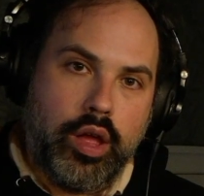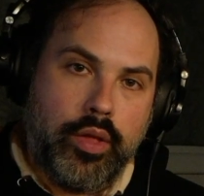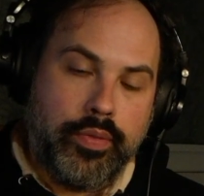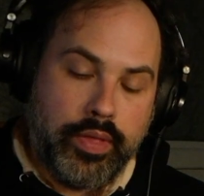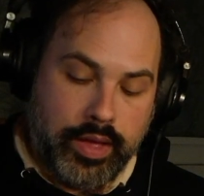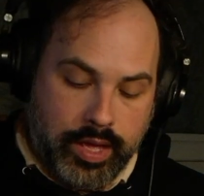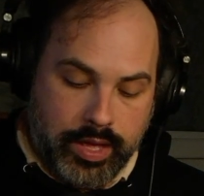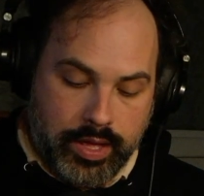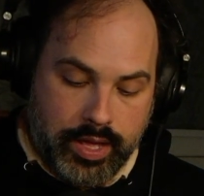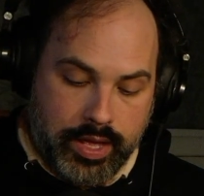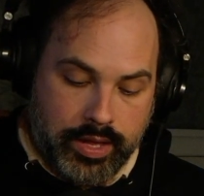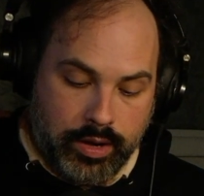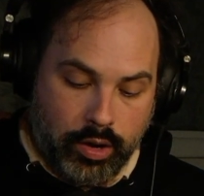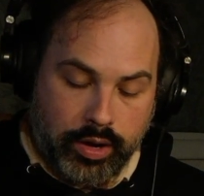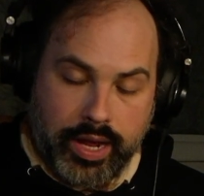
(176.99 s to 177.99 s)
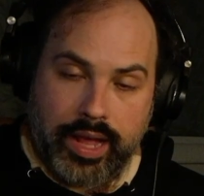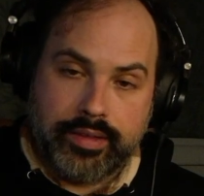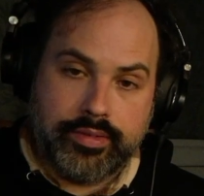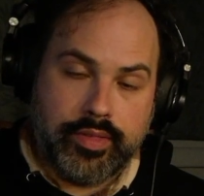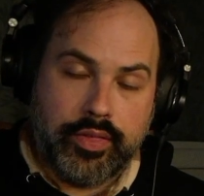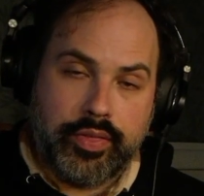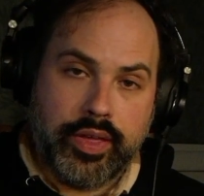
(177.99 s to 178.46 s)
in our
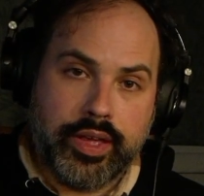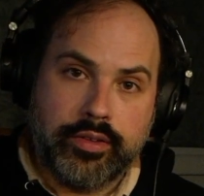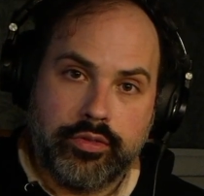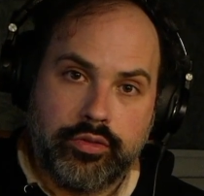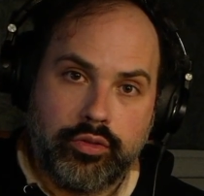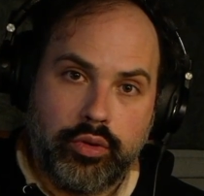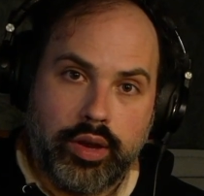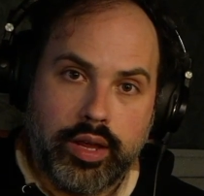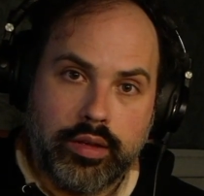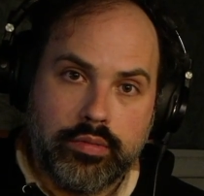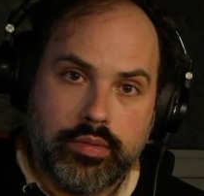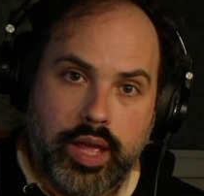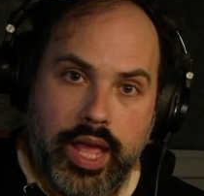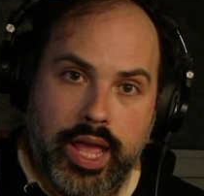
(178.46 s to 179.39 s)
case, the thickest string.